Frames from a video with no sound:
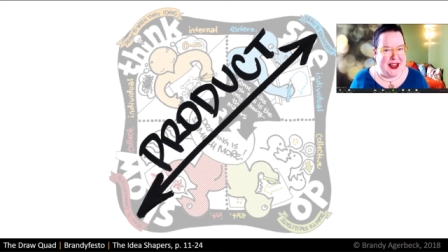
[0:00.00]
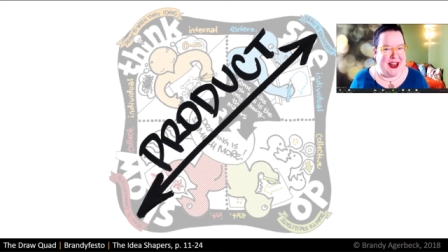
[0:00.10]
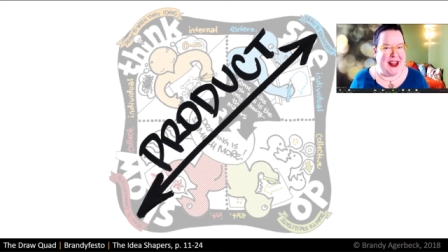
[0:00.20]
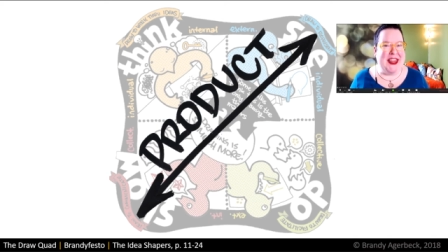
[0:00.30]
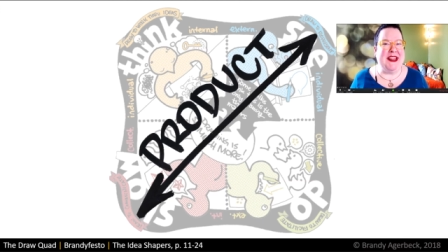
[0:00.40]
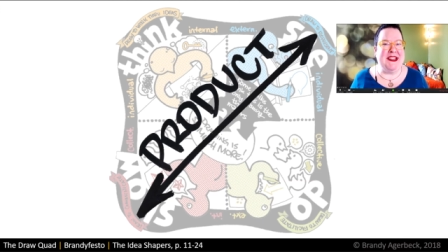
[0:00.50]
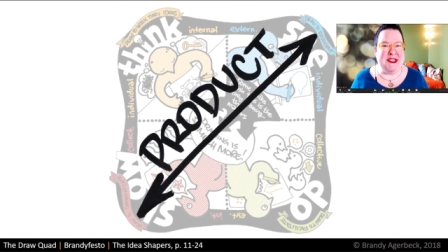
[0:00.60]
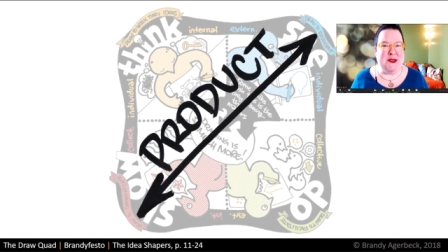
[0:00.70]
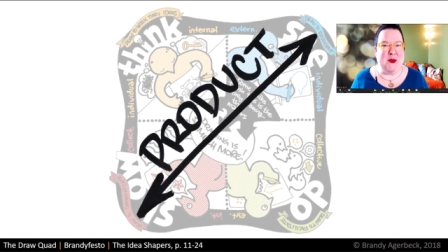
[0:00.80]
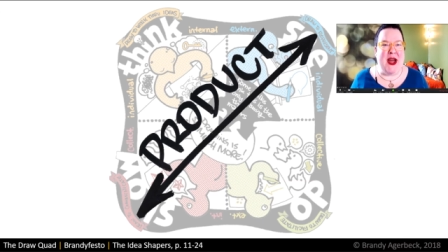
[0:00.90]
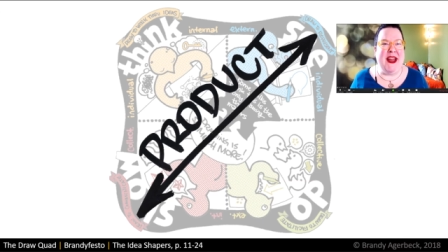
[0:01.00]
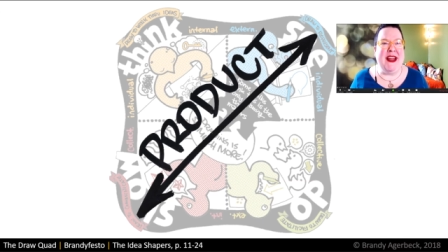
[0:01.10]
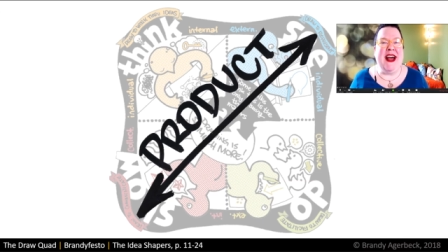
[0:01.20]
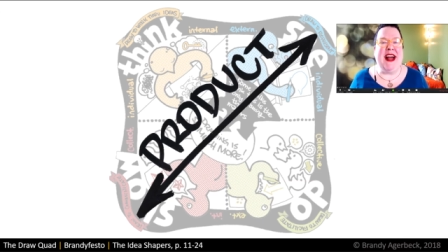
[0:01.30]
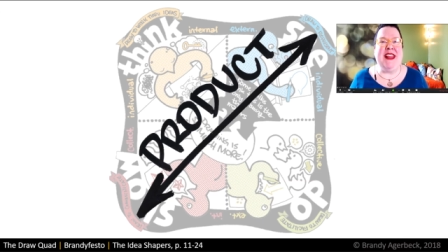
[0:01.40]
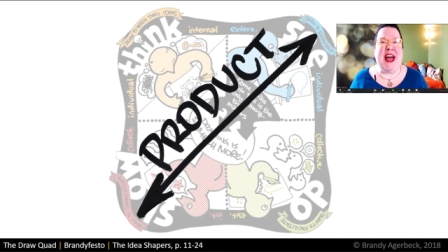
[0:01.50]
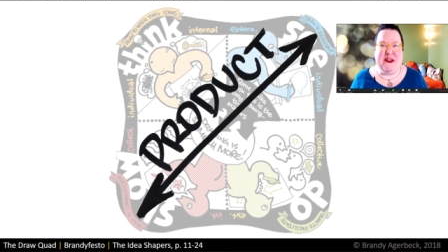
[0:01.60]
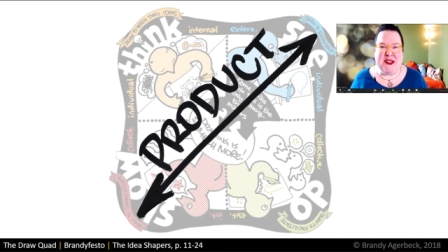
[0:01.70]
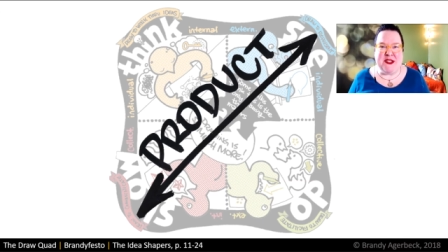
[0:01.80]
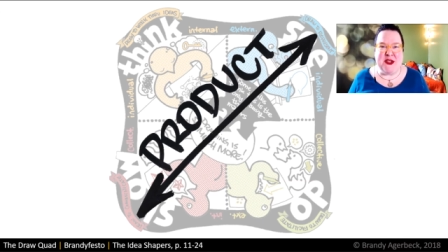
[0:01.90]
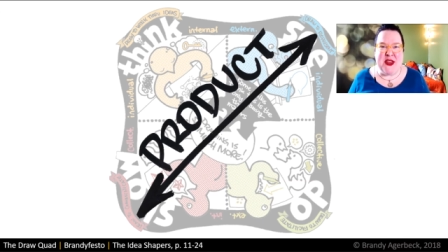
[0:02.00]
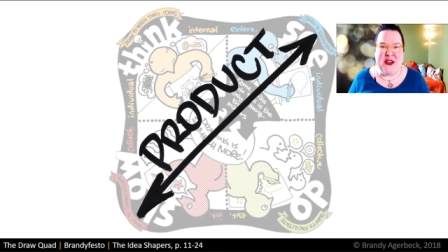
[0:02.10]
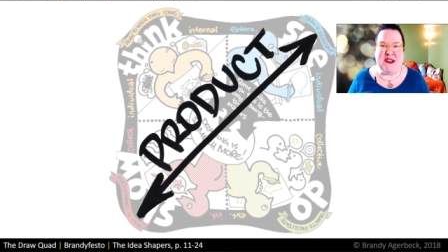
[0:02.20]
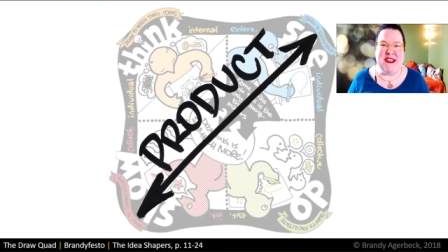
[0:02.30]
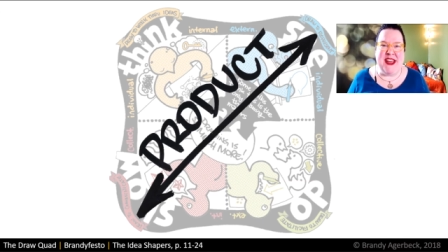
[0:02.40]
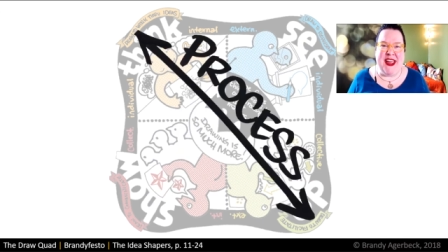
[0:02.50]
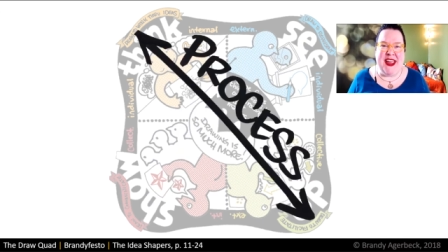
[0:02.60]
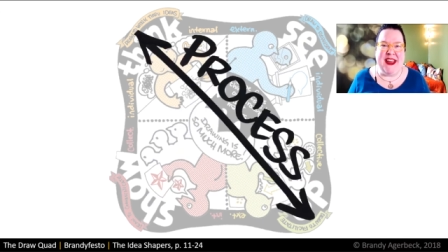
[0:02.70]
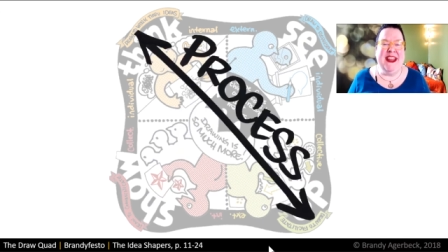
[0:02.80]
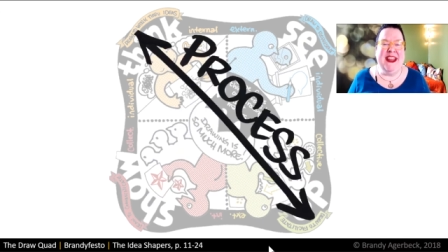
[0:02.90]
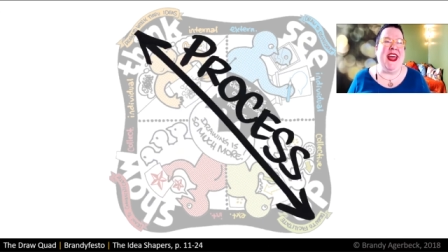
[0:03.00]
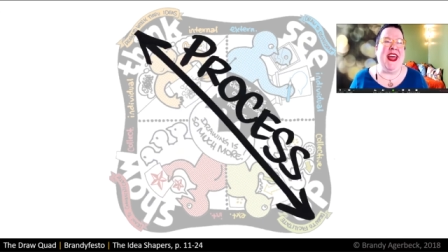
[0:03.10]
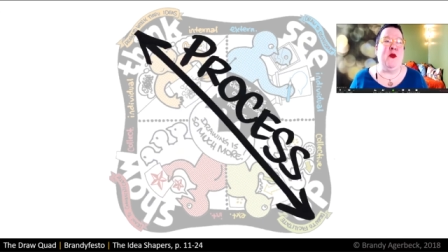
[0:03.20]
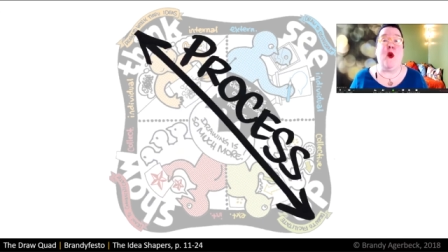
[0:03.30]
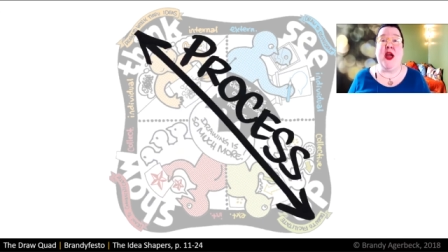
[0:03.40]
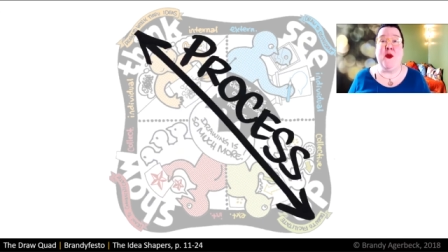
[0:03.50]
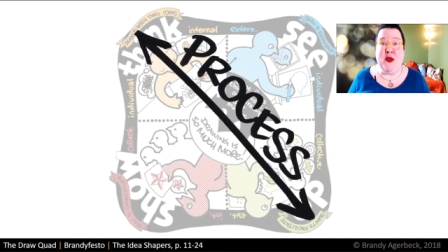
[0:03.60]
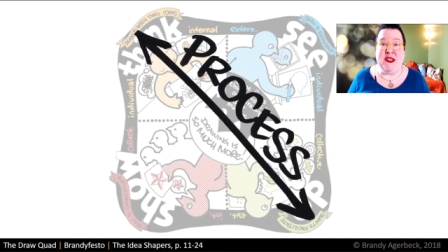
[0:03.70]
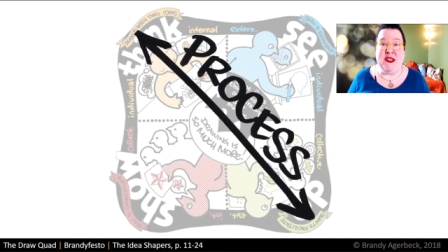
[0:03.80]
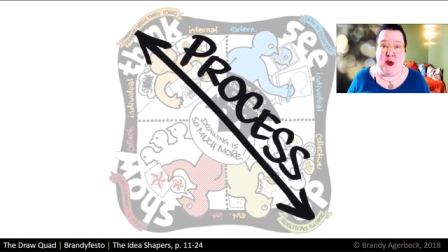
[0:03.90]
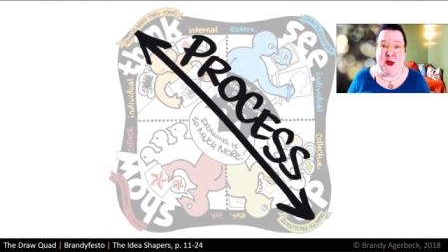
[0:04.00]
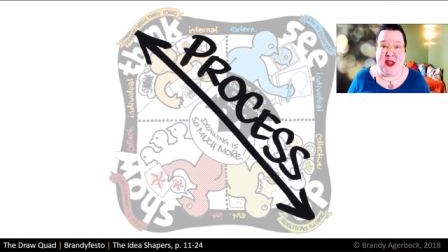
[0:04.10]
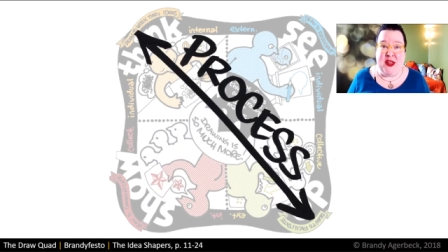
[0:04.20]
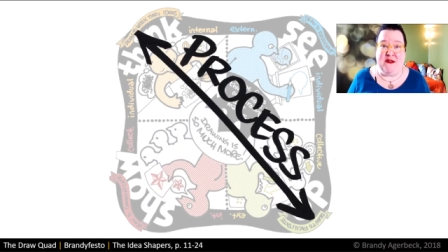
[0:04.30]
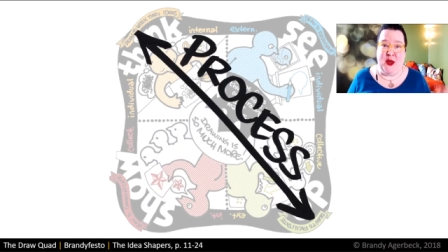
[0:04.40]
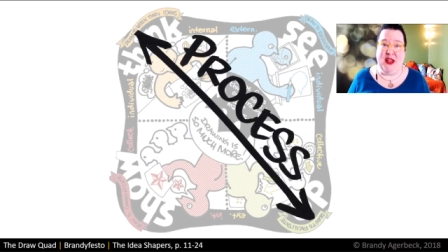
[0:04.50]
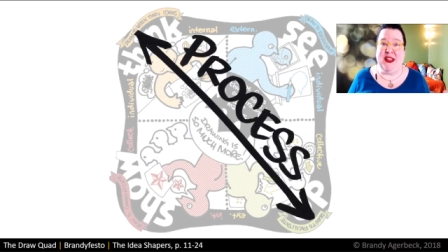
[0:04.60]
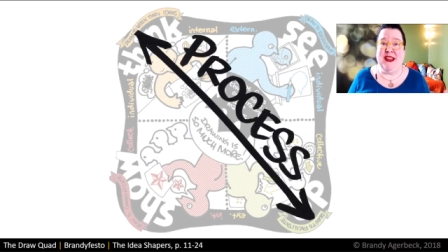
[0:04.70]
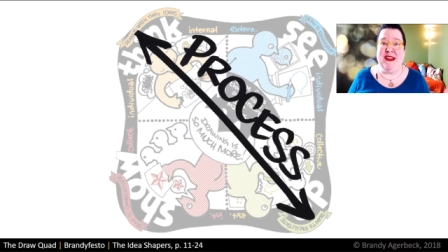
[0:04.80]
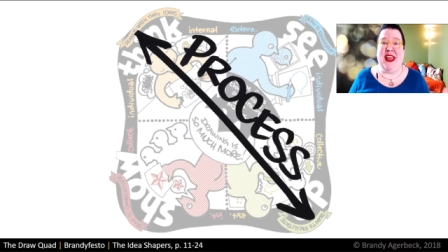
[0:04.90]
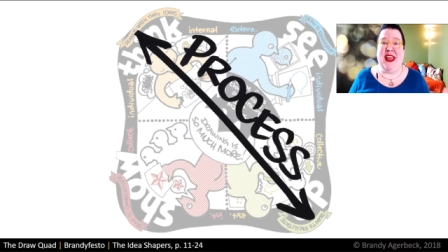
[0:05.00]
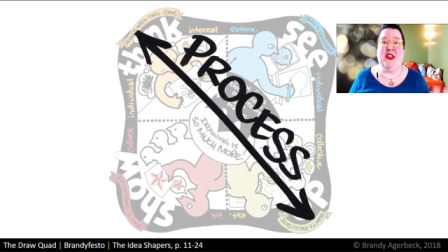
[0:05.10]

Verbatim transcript: And I think this is why a lot of us are here today and why we so love Neuland and the